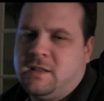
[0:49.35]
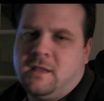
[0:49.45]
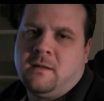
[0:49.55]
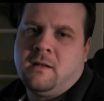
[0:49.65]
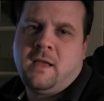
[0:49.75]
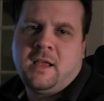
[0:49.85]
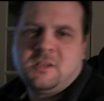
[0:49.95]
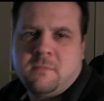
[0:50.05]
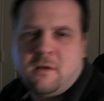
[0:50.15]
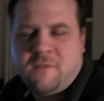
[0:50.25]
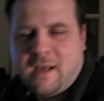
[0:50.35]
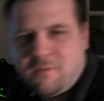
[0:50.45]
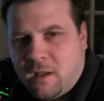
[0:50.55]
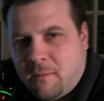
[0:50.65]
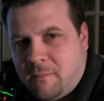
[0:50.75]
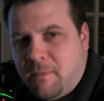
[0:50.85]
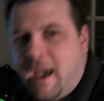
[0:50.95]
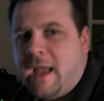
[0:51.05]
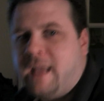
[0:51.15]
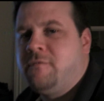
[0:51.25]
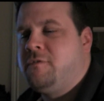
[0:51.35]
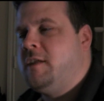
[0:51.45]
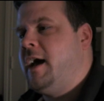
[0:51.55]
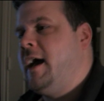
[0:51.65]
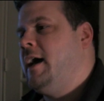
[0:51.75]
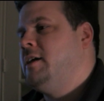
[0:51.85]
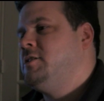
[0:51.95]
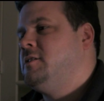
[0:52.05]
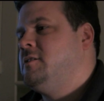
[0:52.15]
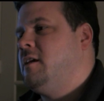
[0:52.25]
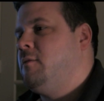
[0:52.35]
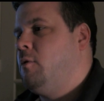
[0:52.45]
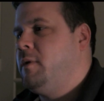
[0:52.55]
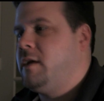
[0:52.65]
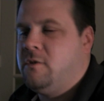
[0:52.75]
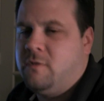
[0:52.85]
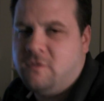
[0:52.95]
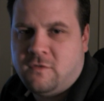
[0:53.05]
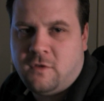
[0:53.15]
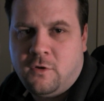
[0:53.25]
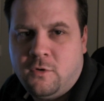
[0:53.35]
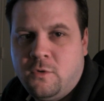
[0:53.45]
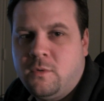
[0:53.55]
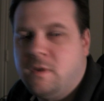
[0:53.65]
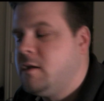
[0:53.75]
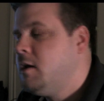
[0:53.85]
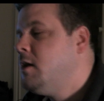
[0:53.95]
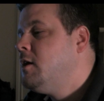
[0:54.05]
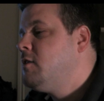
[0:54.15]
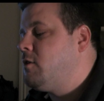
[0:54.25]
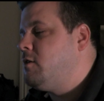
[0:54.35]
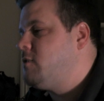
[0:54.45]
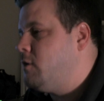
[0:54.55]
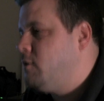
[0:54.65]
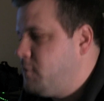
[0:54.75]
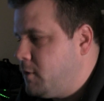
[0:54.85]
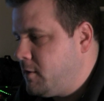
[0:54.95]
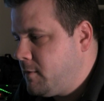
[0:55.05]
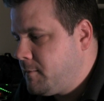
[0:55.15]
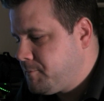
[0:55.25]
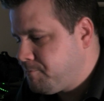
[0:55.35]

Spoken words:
and then HTML5 coming back at Flash and saying, well, we can do this too, and so on and so forth.